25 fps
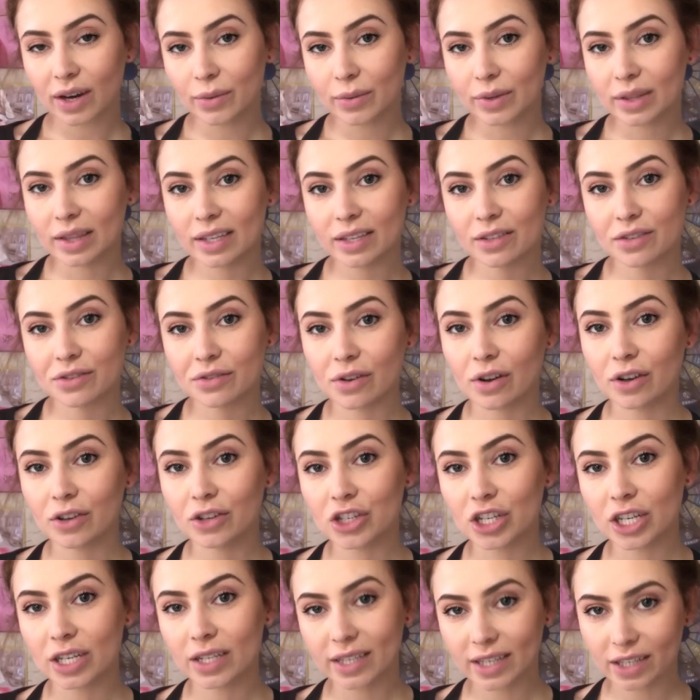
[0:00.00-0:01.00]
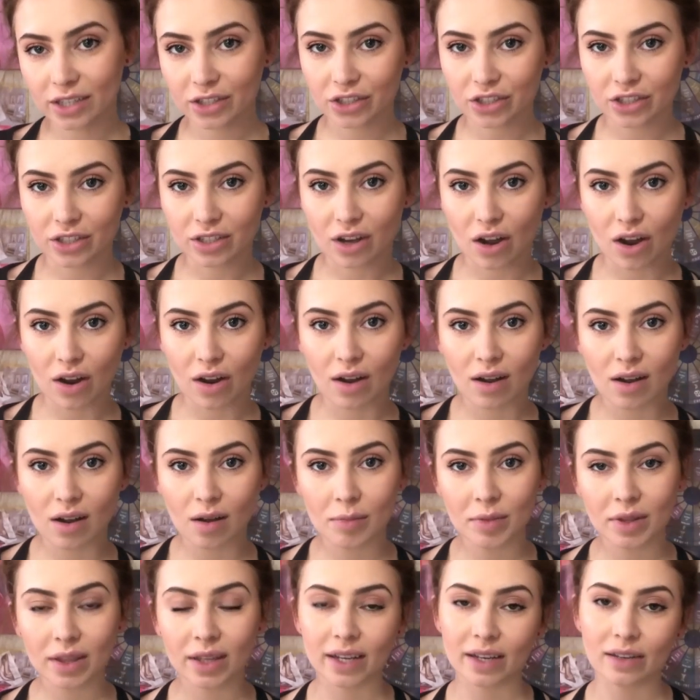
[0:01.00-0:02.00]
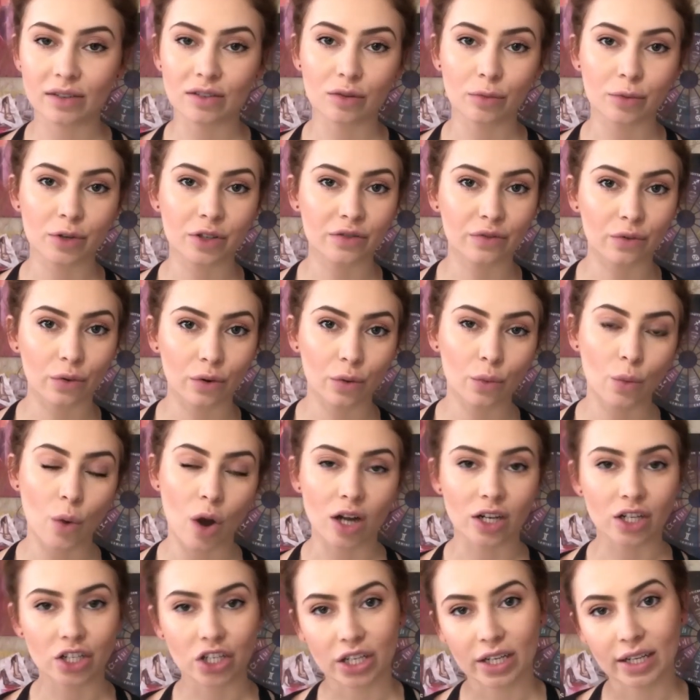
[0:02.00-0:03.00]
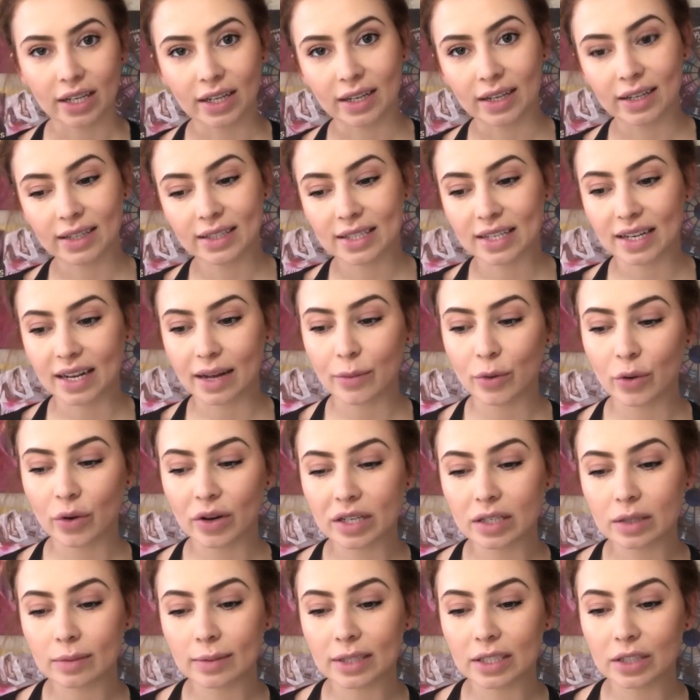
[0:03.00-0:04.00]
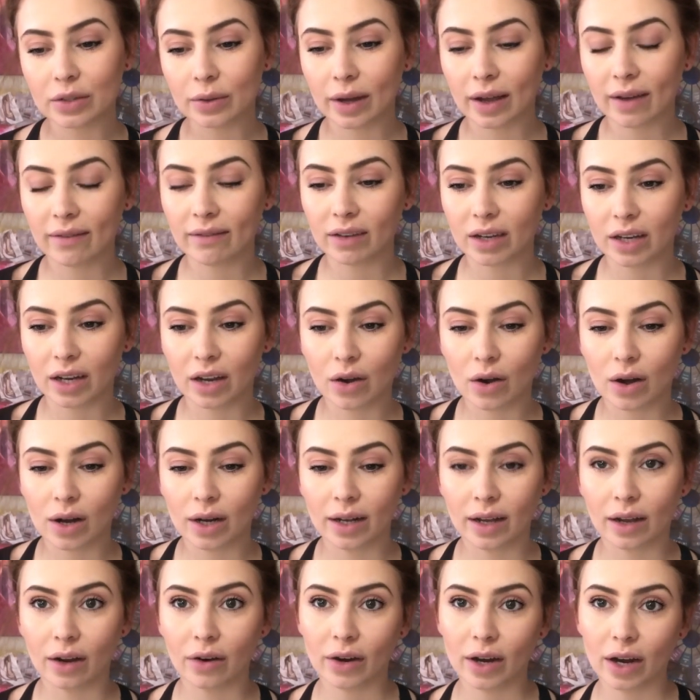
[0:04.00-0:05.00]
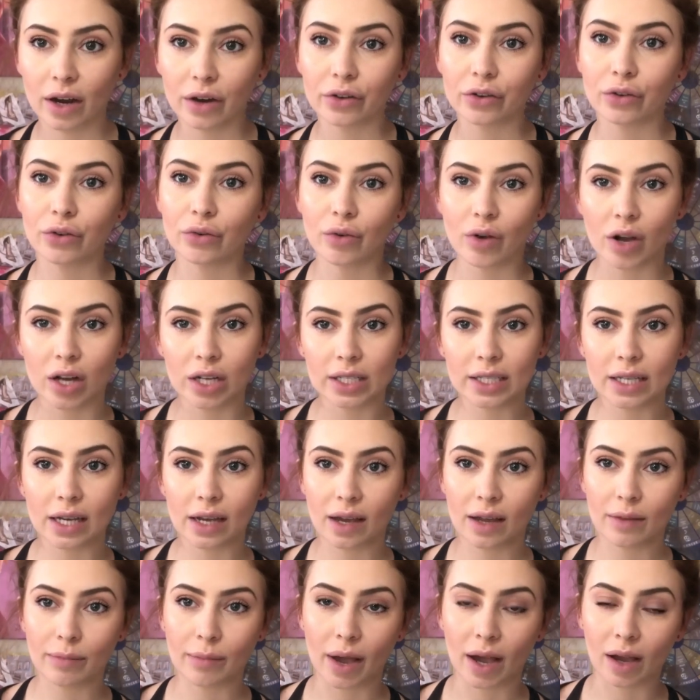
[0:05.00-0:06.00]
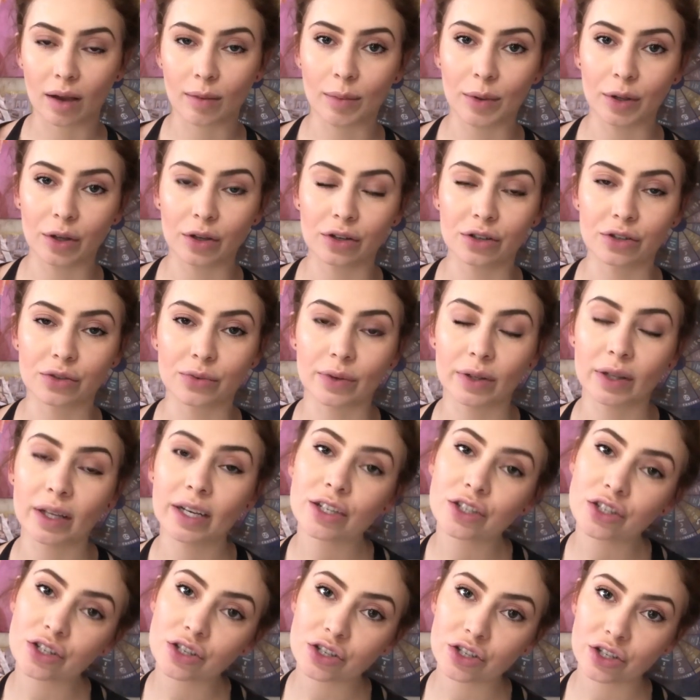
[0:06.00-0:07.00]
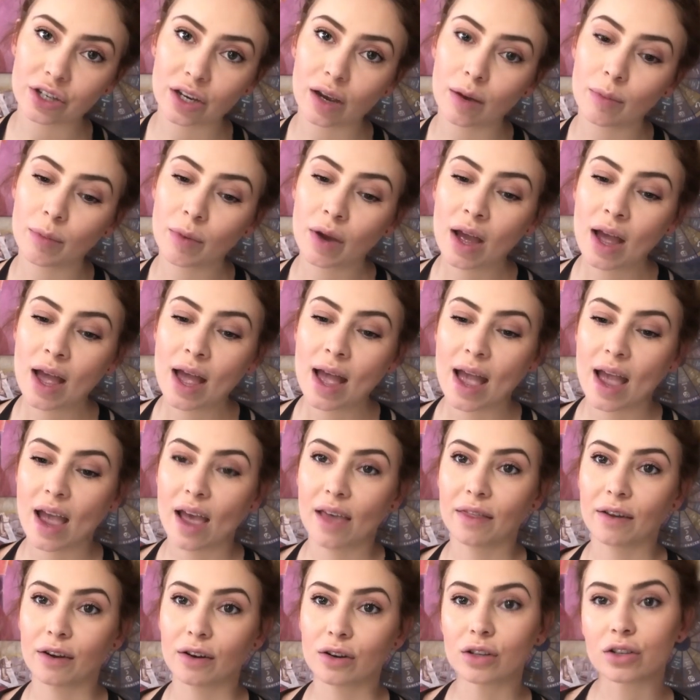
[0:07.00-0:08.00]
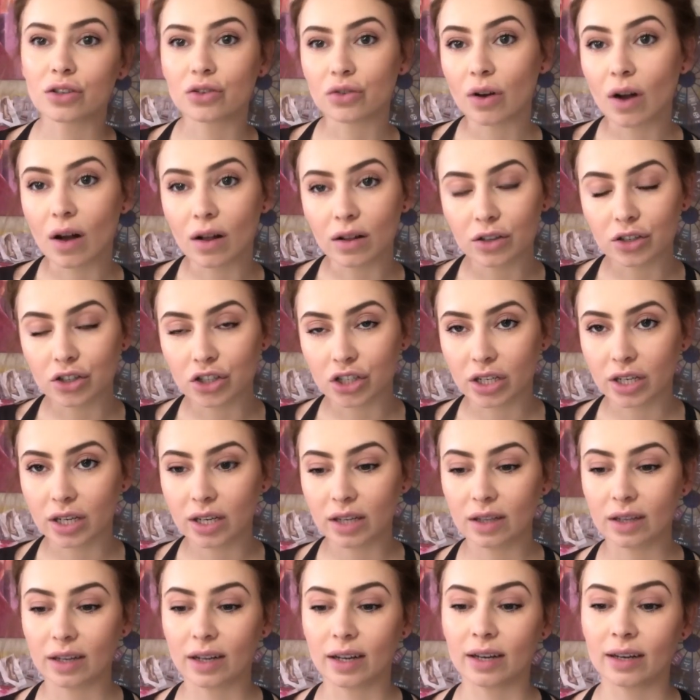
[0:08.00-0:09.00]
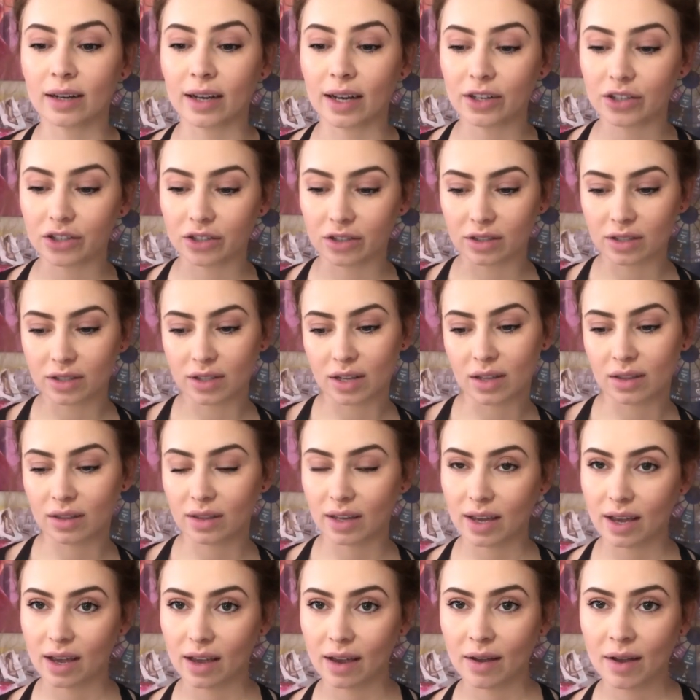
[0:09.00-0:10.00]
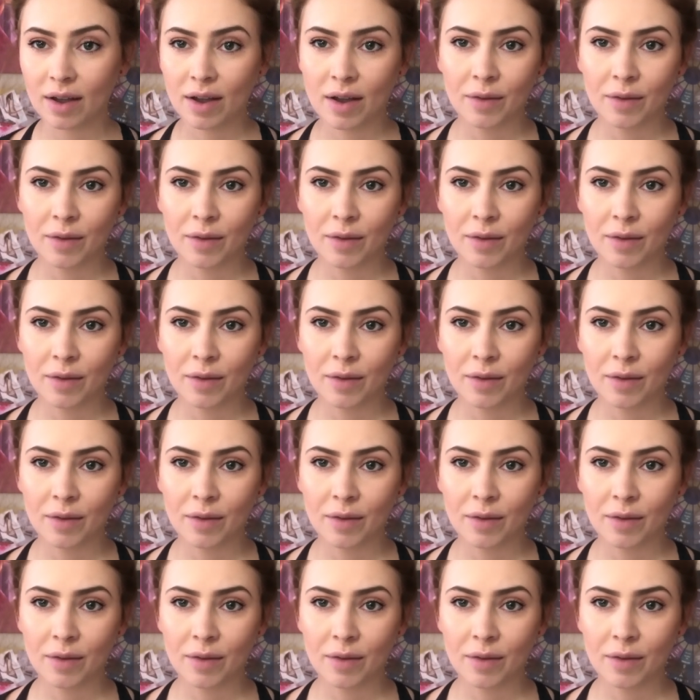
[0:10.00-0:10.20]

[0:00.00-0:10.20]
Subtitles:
with theastrologyaddiction.com, and thank you so much for watching. Today I'm going to be doing a video on Ariana Grande and Mac Miller's relationship and their astrology, the connections that they,